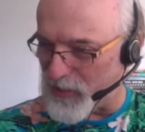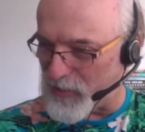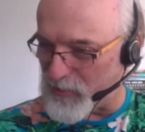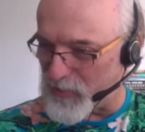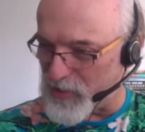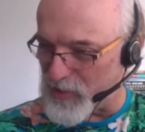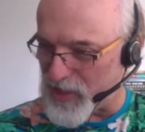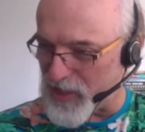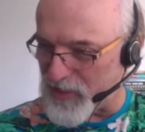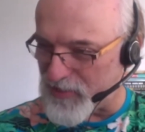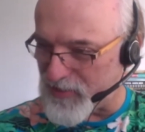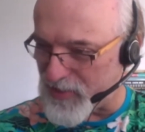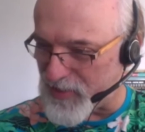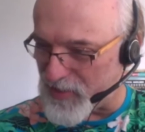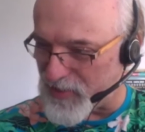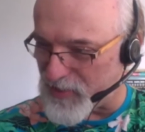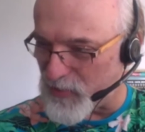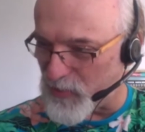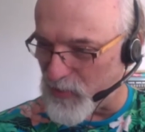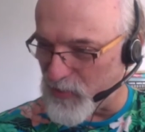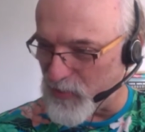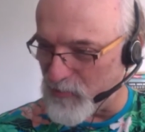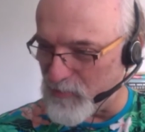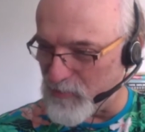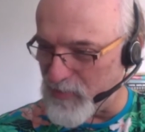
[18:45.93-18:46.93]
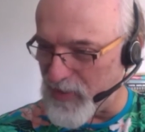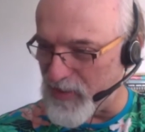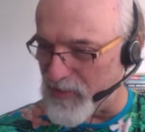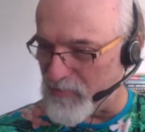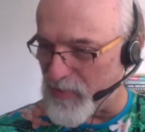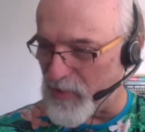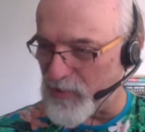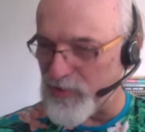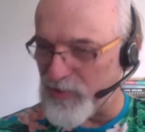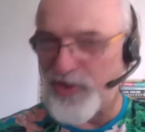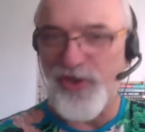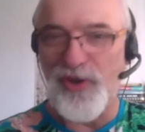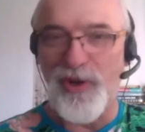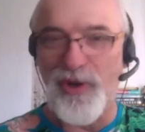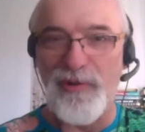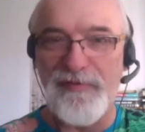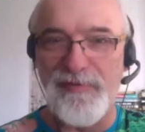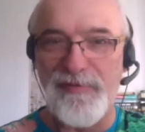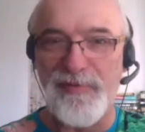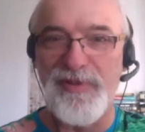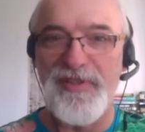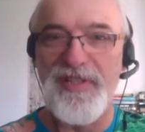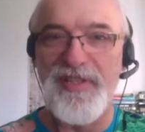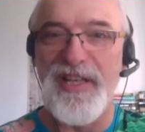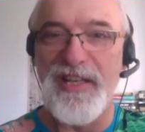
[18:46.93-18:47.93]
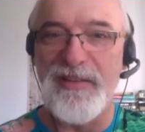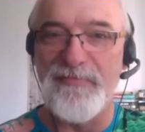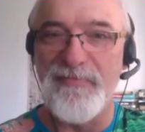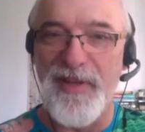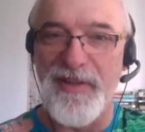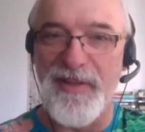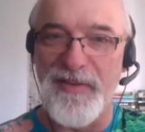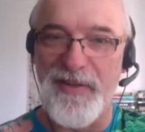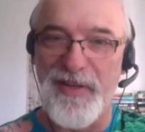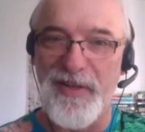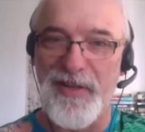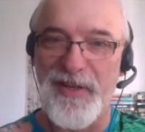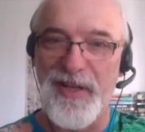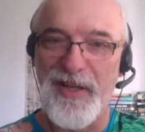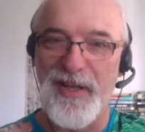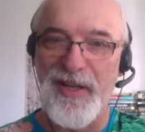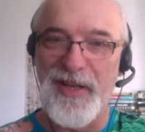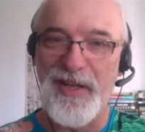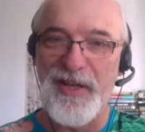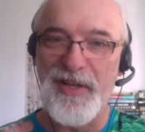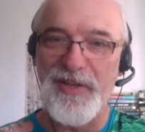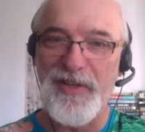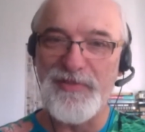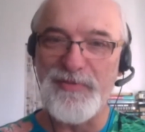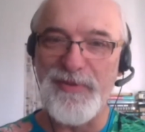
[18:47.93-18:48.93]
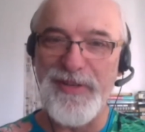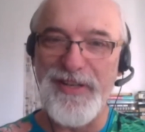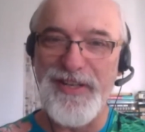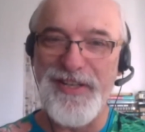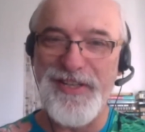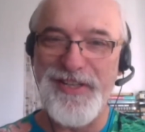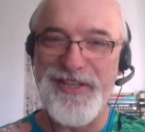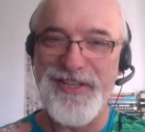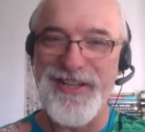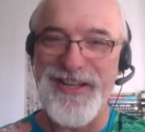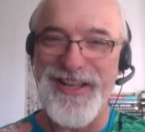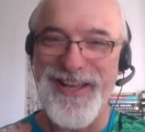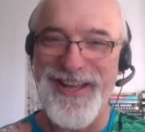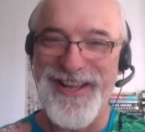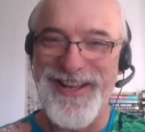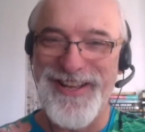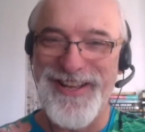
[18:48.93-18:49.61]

Kristianstad is going to be the most joyful team in the Swedish league.